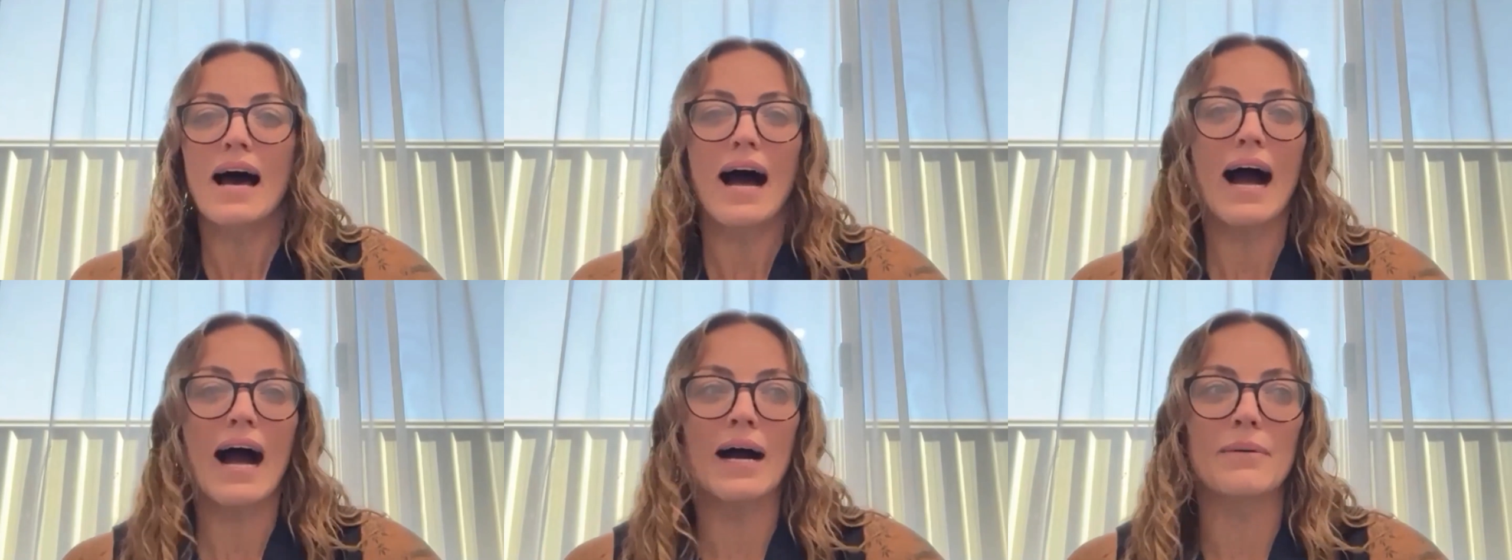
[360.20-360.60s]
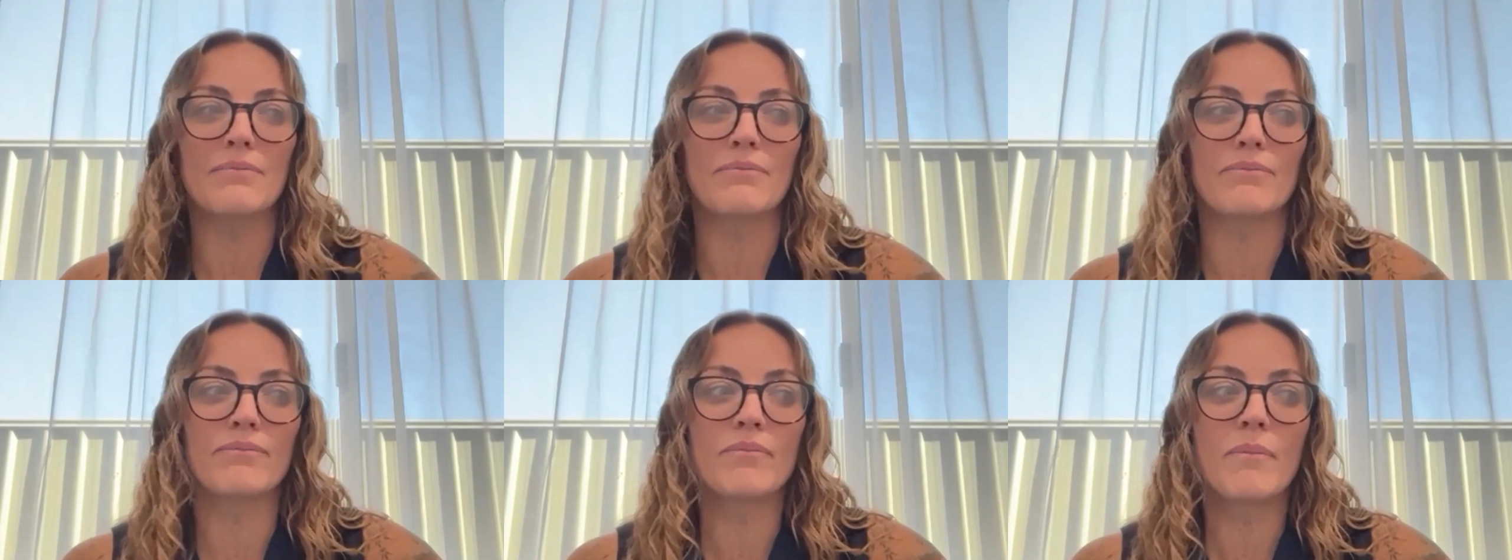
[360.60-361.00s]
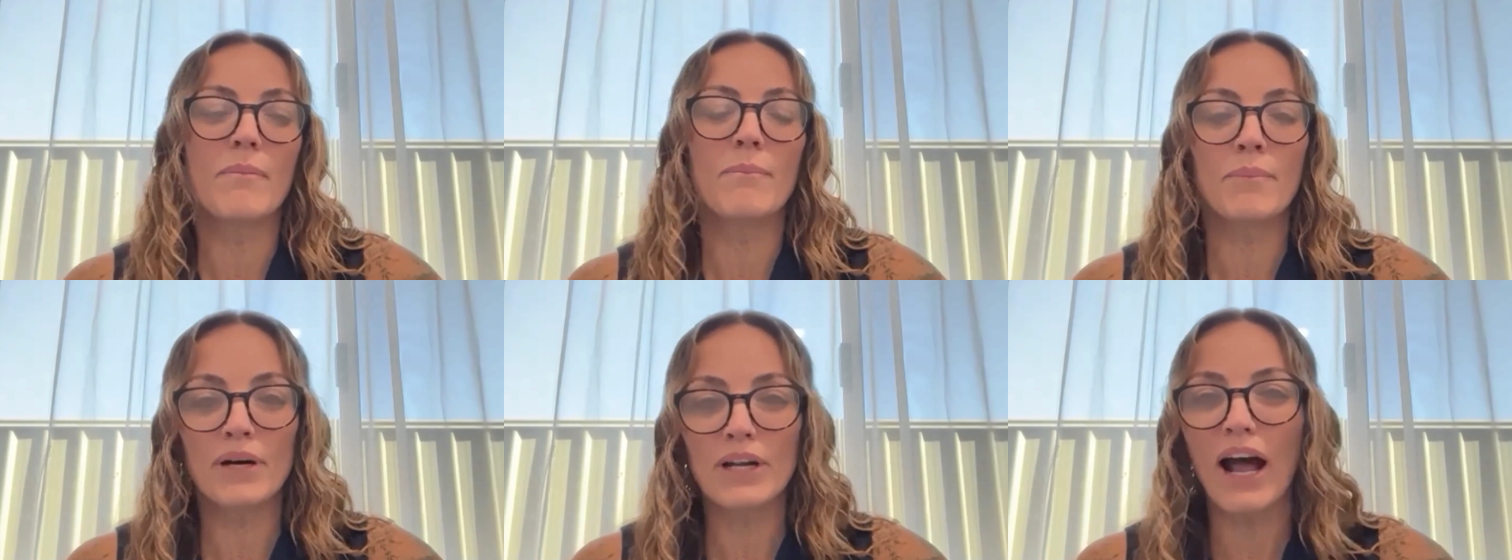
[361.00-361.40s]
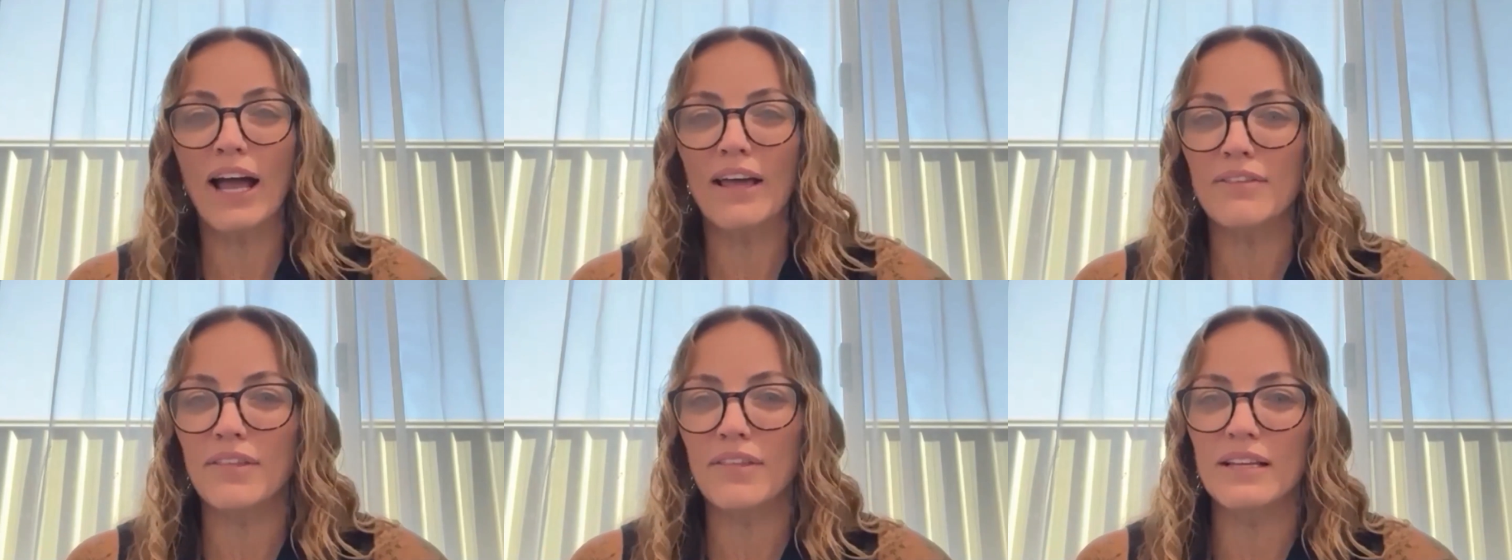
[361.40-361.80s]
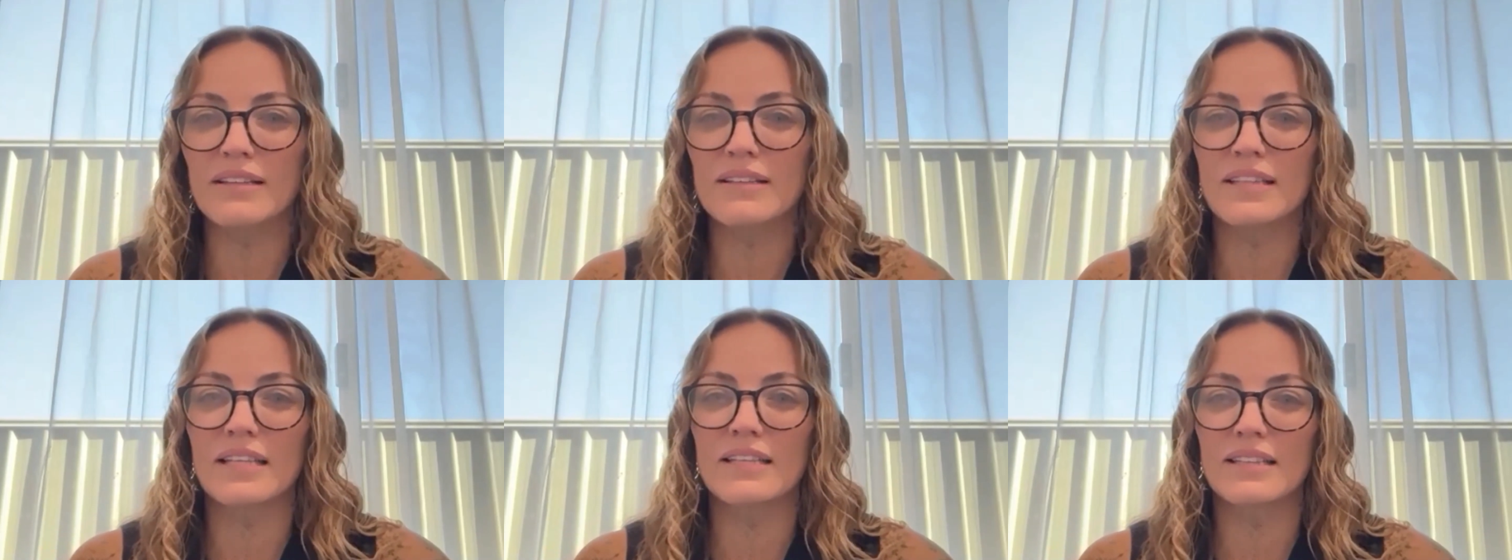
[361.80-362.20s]
but I
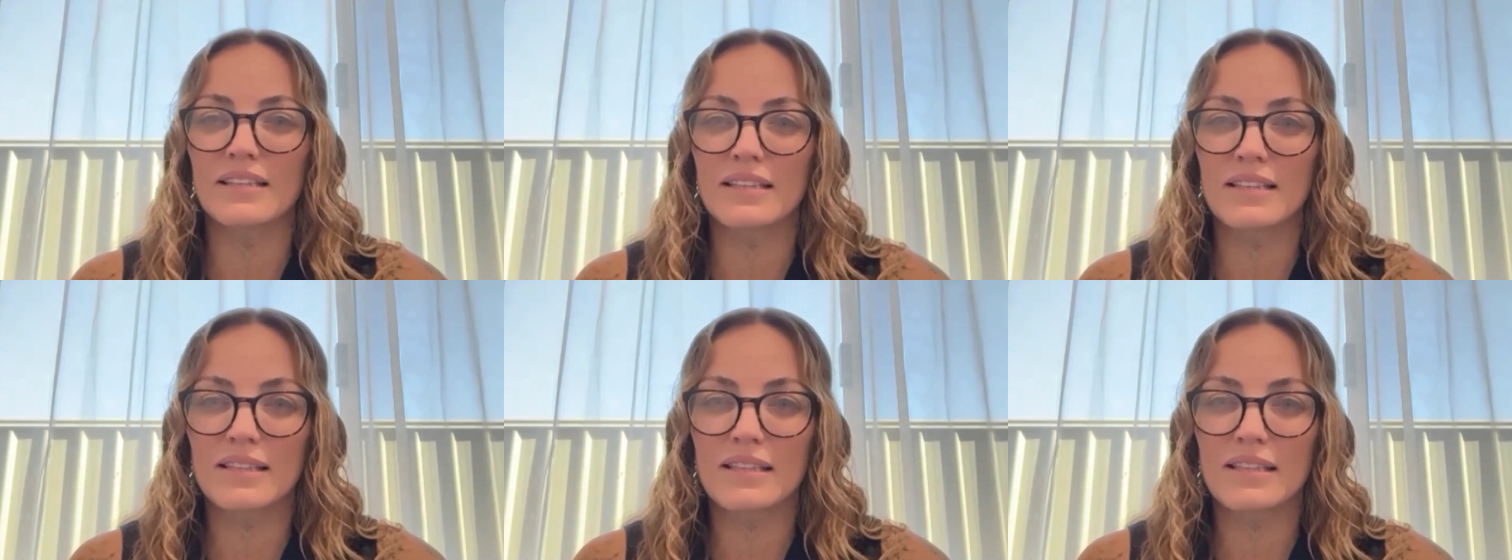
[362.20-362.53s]
think that